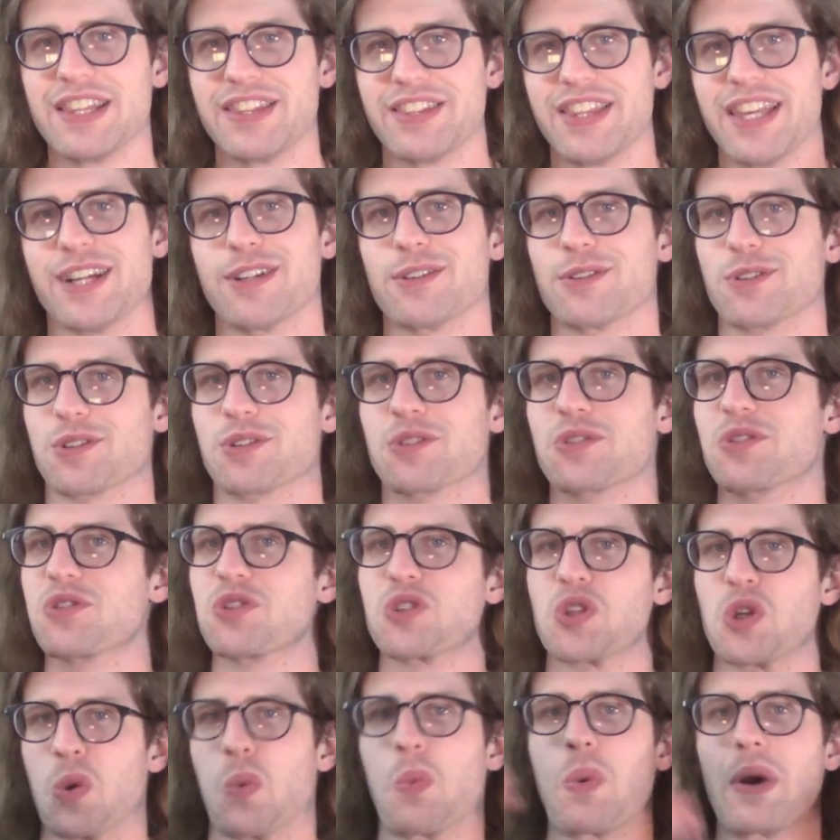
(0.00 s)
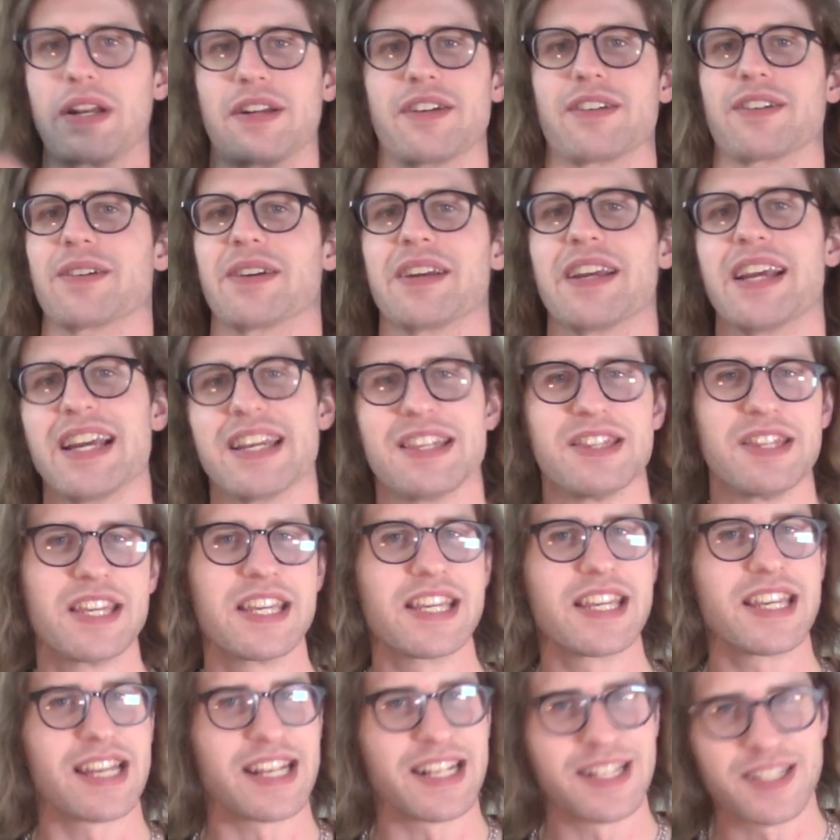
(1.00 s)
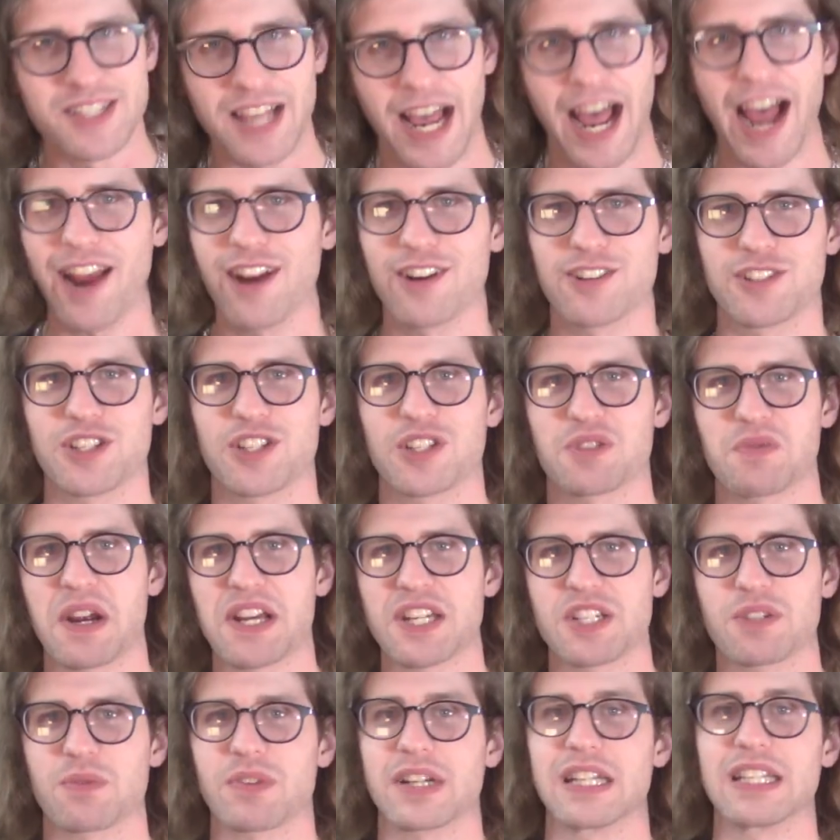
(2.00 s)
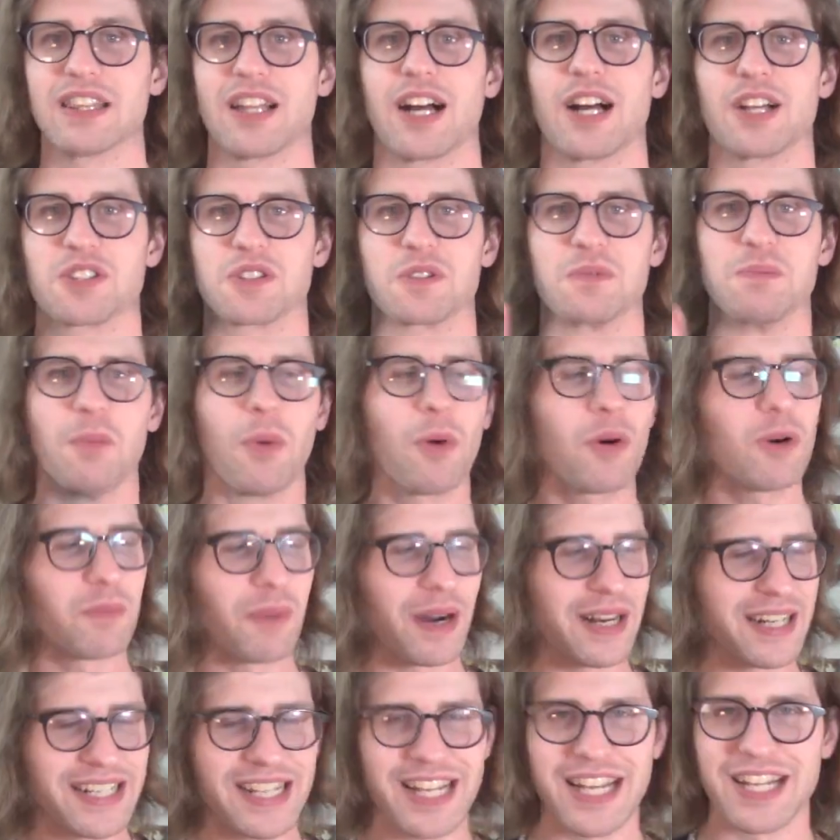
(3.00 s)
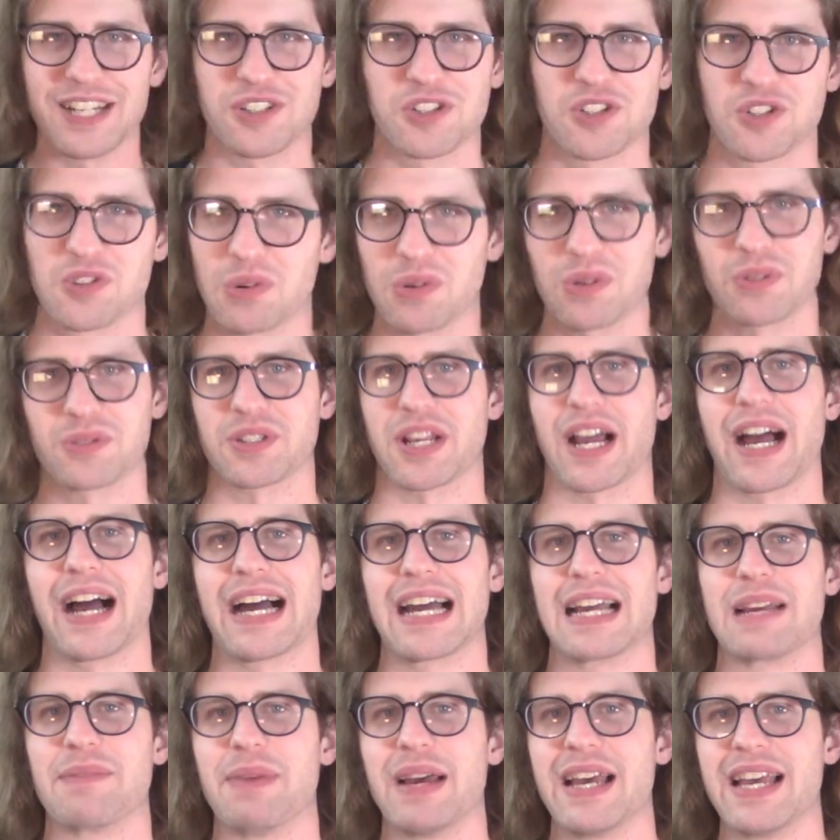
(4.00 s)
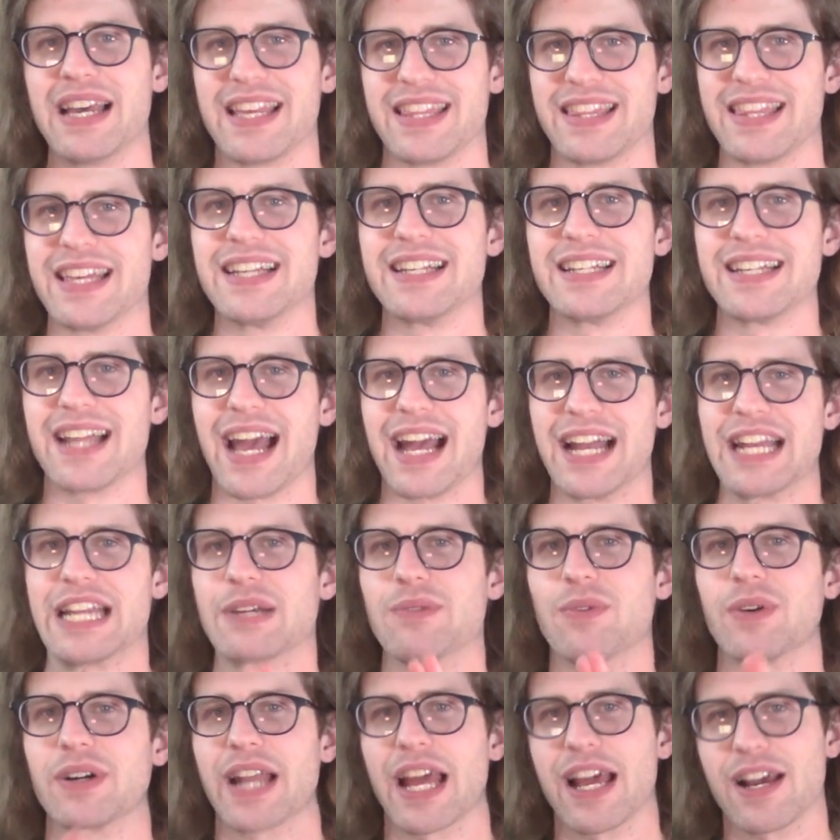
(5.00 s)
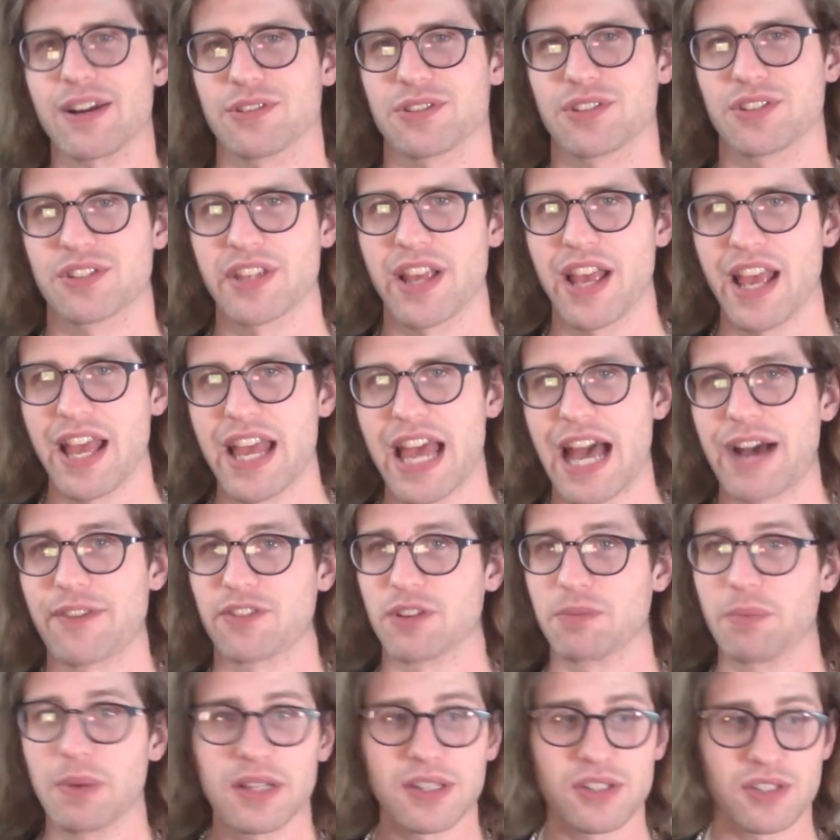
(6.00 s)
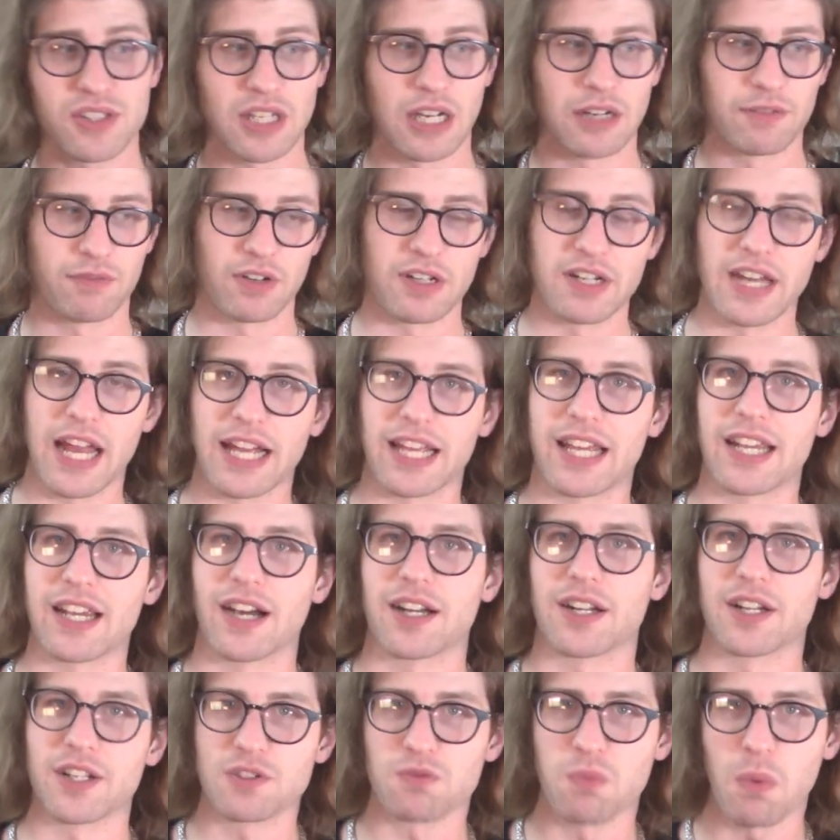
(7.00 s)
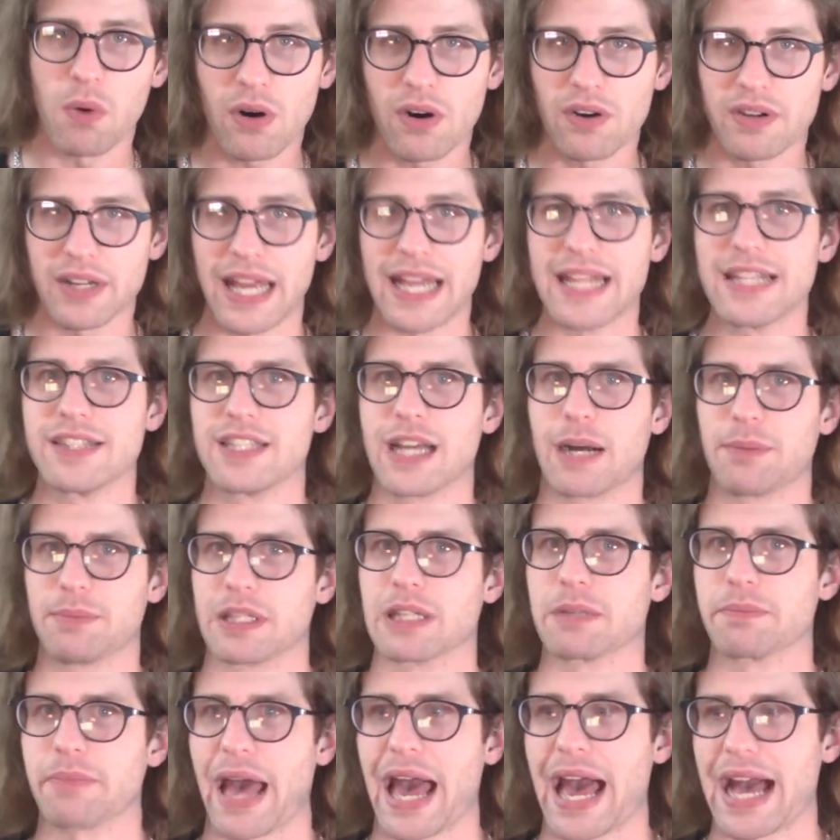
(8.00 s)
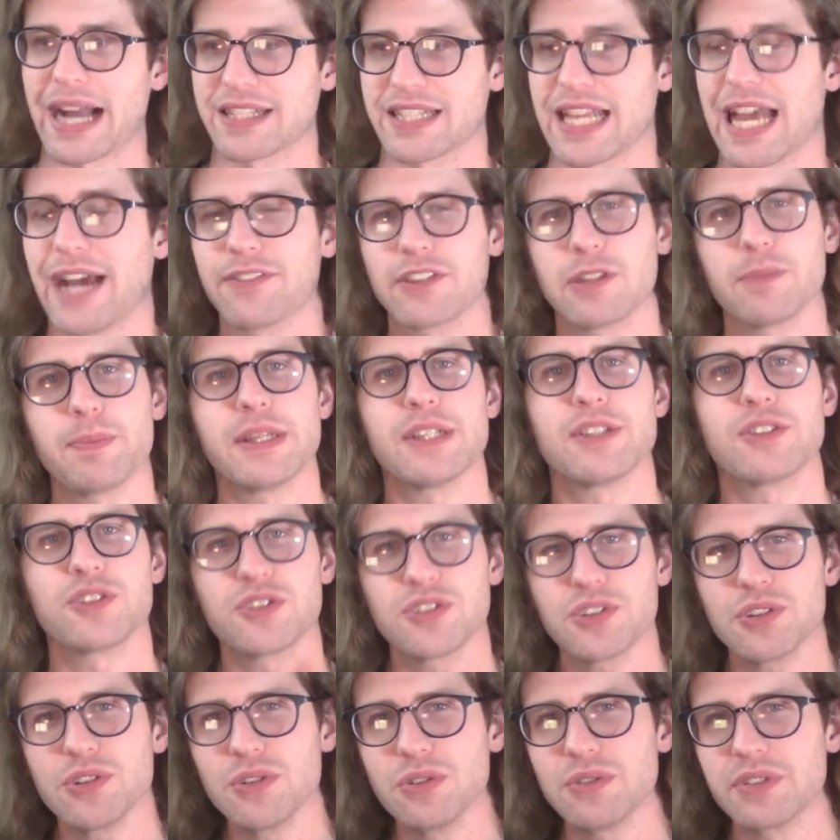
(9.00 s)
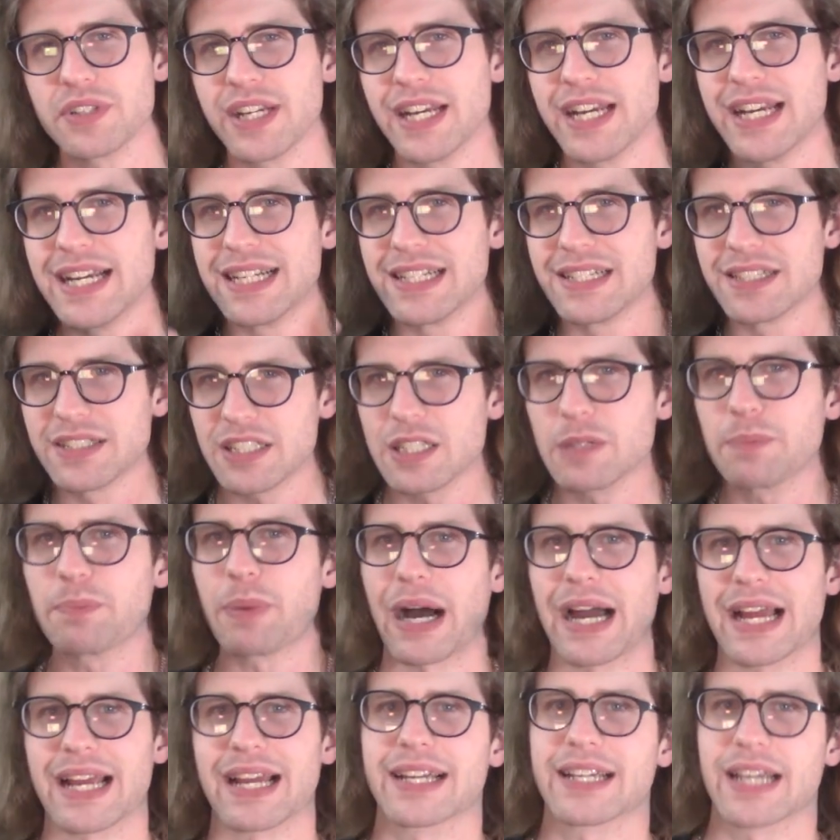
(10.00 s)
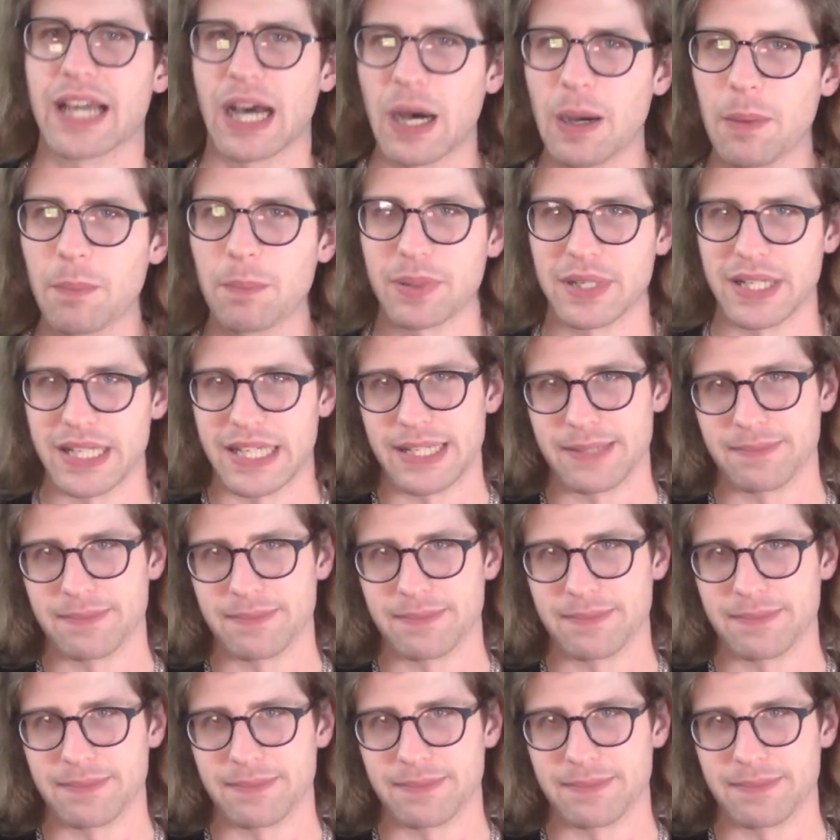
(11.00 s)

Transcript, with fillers: there's Twitter, the entire situation where he lost more money in a shorter time than anyone else after months of reneging on his word and doubling back to have to be sued to buy a company.